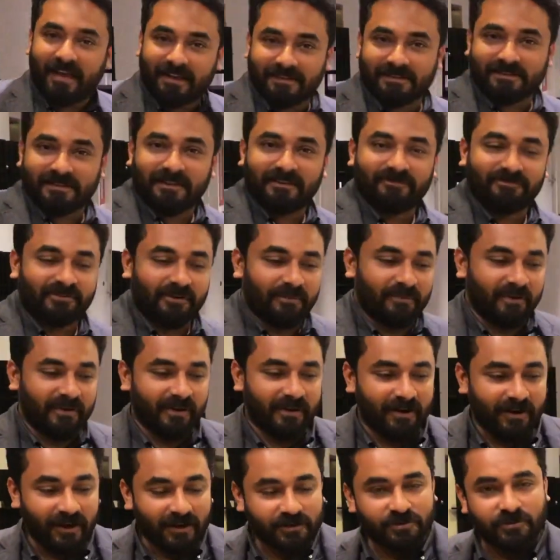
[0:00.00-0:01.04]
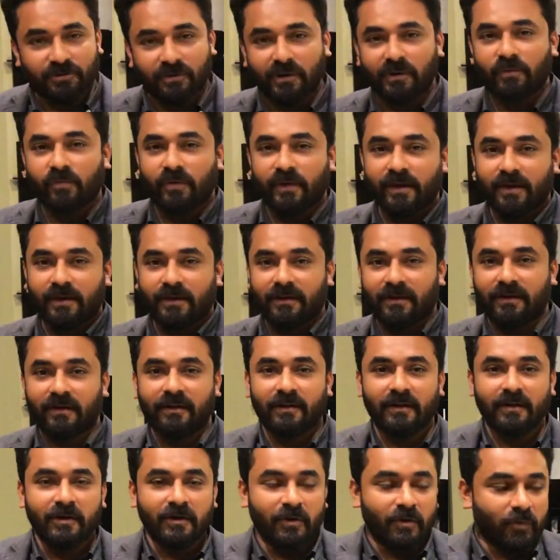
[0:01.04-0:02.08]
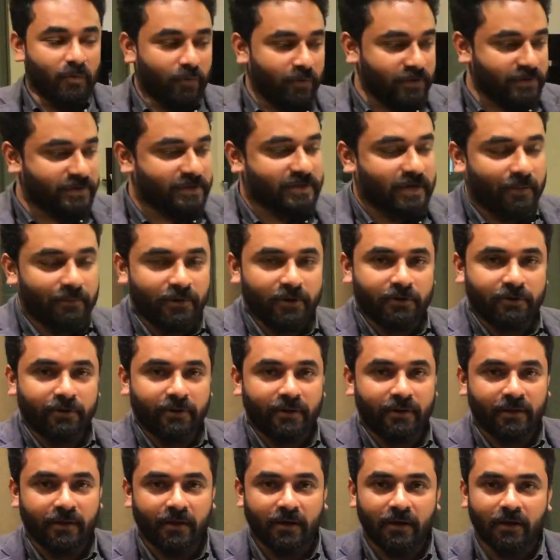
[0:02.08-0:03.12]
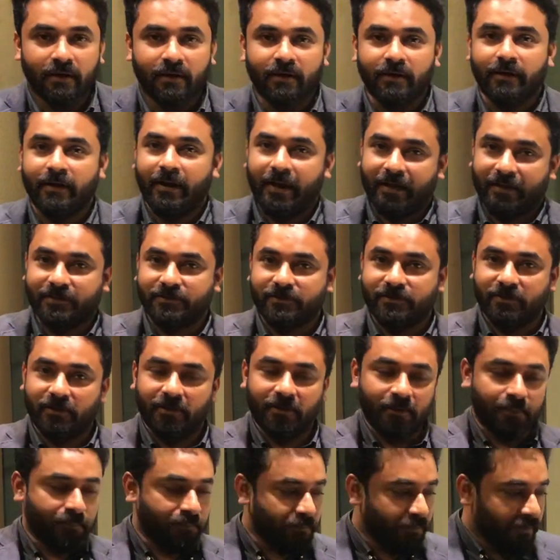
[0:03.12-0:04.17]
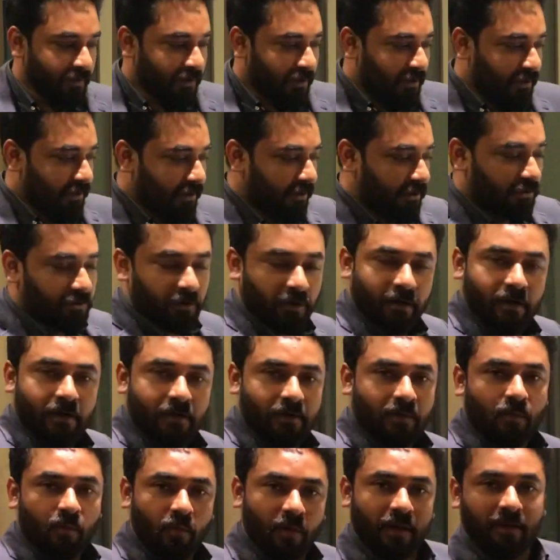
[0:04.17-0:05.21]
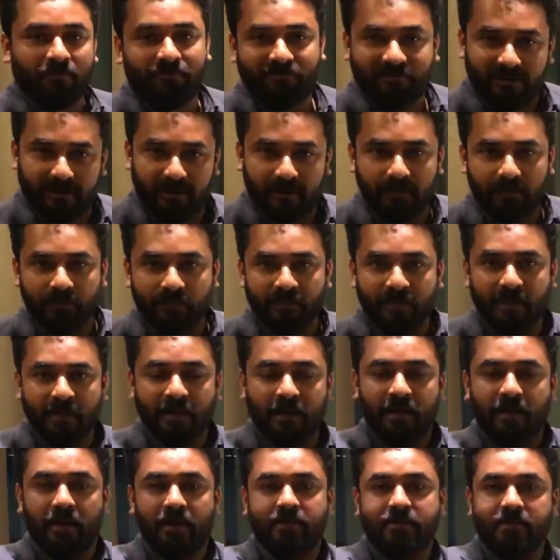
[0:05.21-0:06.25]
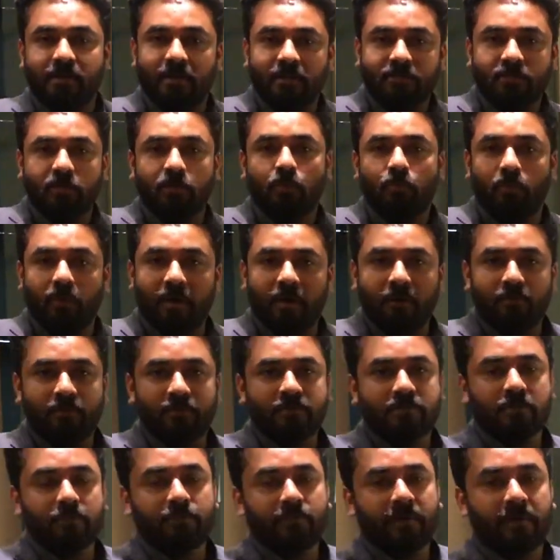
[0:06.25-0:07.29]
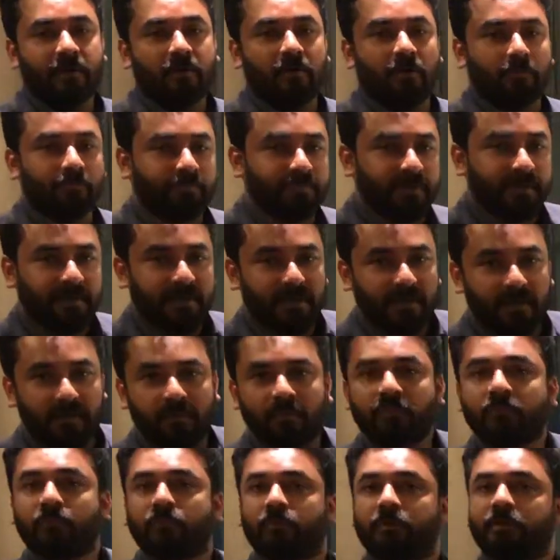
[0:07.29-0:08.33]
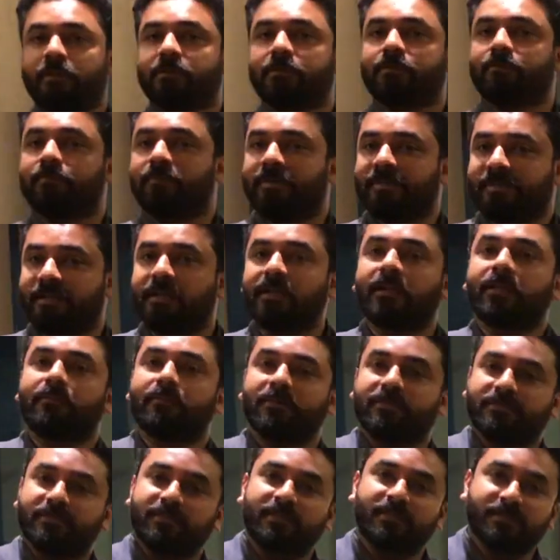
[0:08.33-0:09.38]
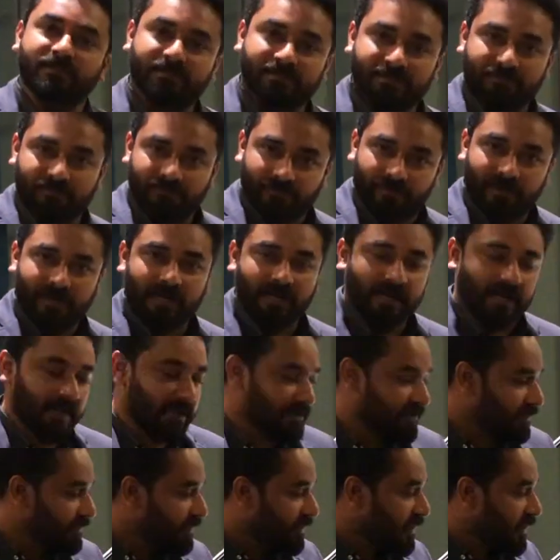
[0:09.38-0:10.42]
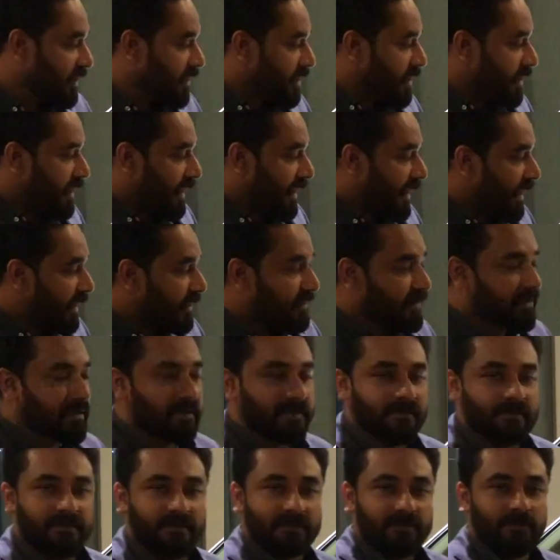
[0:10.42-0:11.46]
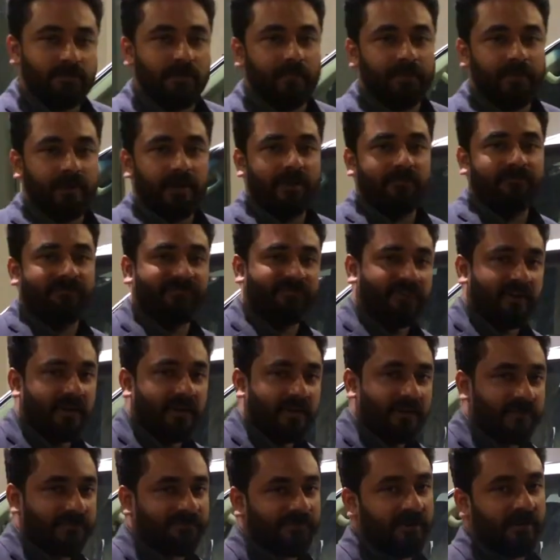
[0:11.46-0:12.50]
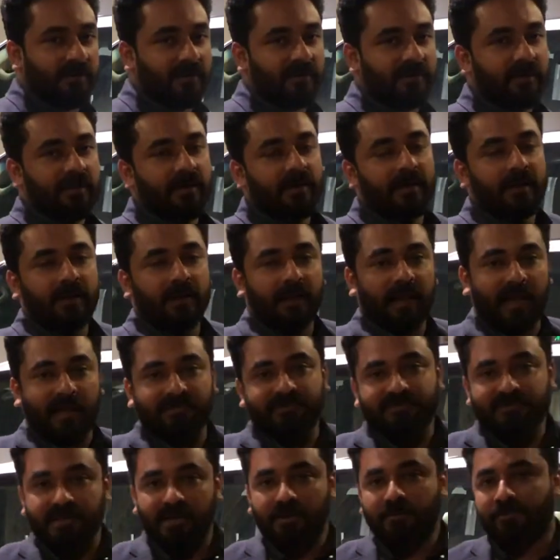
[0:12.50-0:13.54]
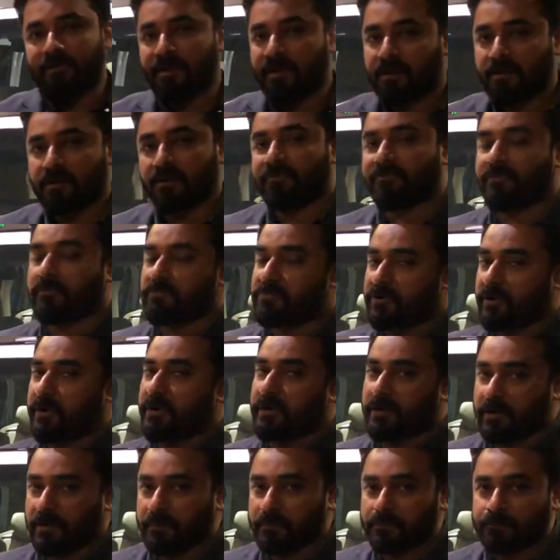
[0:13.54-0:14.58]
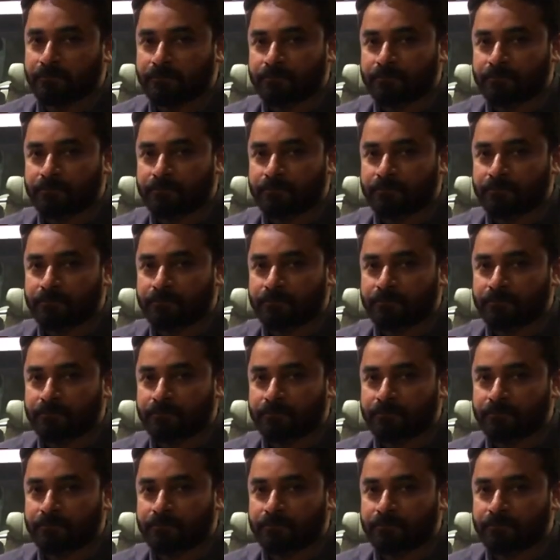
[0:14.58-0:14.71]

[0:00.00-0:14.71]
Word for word: exit from a luxury vehicle which is coming to India next year, the Toyota Vellfire. It's a luxury van which will be competing with basically Mercedes V-Class and this will be a very different lifestyle vehicle from Toyota.